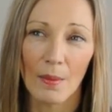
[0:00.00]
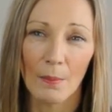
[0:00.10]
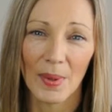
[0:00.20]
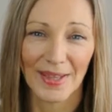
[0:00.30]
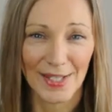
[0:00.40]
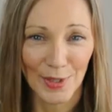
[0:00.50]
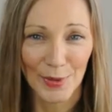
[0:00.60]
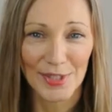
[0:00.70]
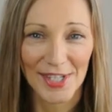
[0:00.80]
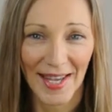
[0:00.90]
But there's a
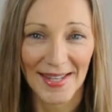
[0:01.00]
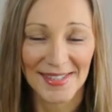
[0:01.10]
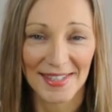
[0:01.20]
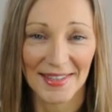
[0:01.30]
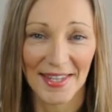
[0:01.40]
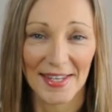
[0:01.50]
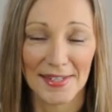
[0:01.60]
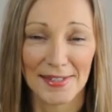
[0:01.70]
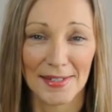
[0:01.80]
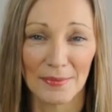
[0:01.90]
good chance that
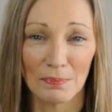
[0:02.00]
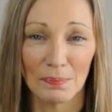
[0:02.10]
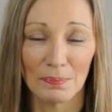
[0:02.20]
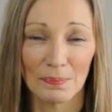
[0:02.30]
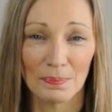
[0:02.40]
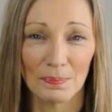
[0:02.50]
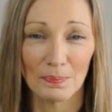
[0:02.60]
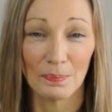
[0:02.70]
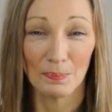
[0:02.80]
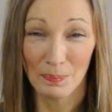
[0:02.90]
there's
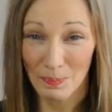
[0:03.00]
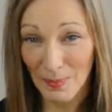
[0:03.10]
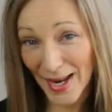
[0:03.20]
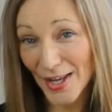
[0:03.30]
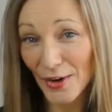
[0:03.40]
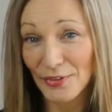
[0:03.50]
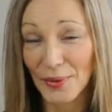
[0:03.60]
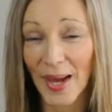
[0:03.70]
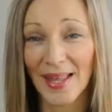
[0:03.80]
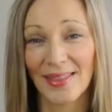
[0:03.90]
many of
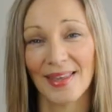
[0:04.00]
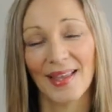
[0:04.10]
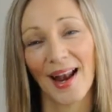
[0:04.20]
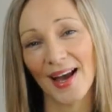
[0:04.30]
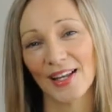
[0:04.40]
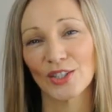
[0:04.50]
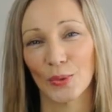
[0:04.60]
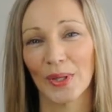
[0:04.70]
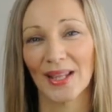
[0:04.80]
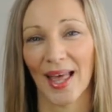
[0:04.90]
you out there that aren't
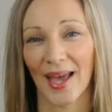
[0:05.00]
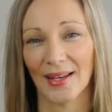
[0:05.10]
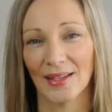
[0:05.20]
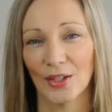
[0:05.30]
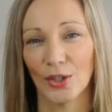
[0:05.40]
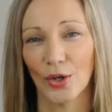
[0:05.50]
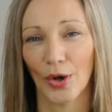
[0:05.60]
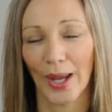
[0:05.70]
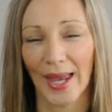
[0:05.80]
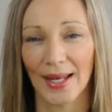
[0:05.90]
doing that,
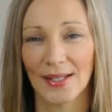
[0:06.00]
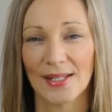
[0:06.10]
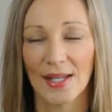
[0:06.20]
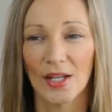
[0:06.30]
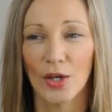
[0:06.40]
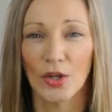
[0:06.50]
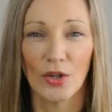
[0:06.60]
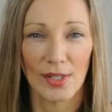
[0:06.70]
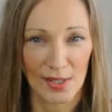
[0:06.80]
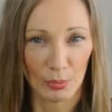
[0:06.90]
and
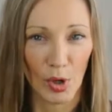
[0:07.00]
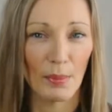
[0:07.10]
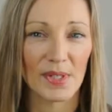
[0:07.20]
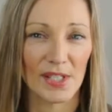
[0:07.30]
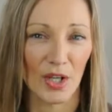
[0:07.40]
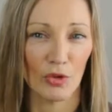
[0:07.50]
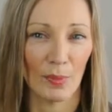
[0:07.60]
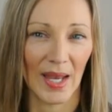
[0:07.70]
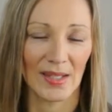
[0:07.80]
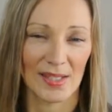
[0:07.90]
it's a promise that you've
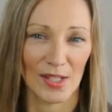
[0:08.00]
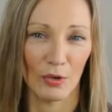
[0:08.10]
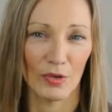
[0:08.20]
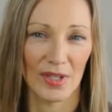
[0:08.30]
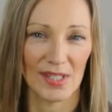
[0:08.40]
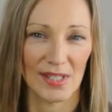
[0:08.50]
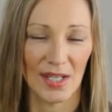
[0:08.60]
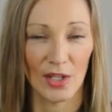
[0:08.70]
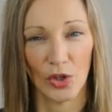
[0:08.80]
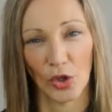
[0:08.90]
made yourself for this
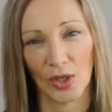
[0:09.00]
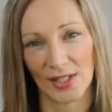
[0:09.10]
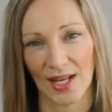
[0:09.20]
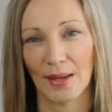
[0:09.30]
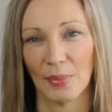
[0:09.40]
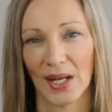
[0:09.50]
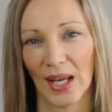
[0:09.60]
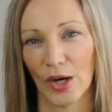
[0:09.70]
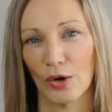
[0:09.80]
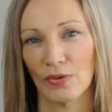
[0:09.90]
year that you're going to take better
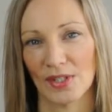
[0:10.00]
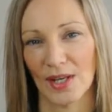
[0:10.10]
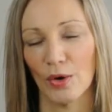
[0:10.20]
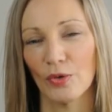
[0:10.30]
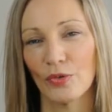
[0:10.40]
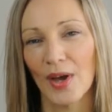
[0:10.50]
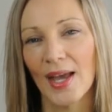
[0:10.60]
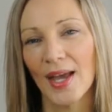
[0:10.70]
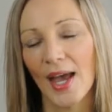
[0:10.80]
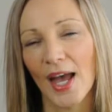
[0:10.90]
care of yourself.
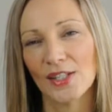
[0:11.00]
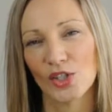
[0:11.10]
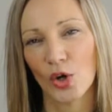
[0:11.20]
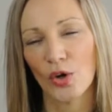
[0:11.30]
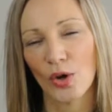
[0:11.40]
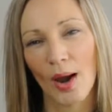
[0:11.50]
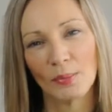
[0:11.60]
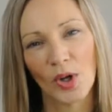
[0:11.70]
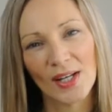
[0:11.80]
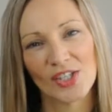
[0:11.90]
And so
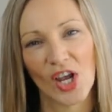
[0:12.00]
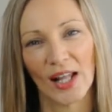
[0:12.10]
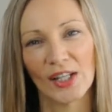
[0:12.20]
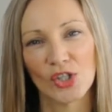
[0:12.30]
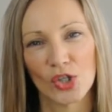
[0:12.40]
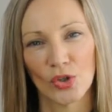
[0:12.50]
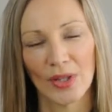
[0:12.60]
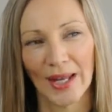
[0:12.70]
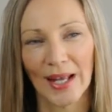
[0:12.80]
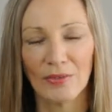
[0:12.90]
I'm going to challenge you
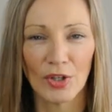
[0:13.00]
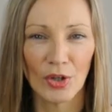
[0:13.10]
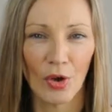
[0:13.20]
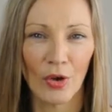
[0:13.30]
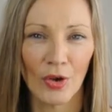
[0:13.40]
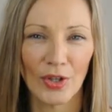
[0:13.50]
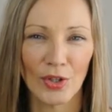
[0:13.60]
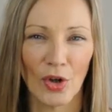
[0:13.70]
that even though,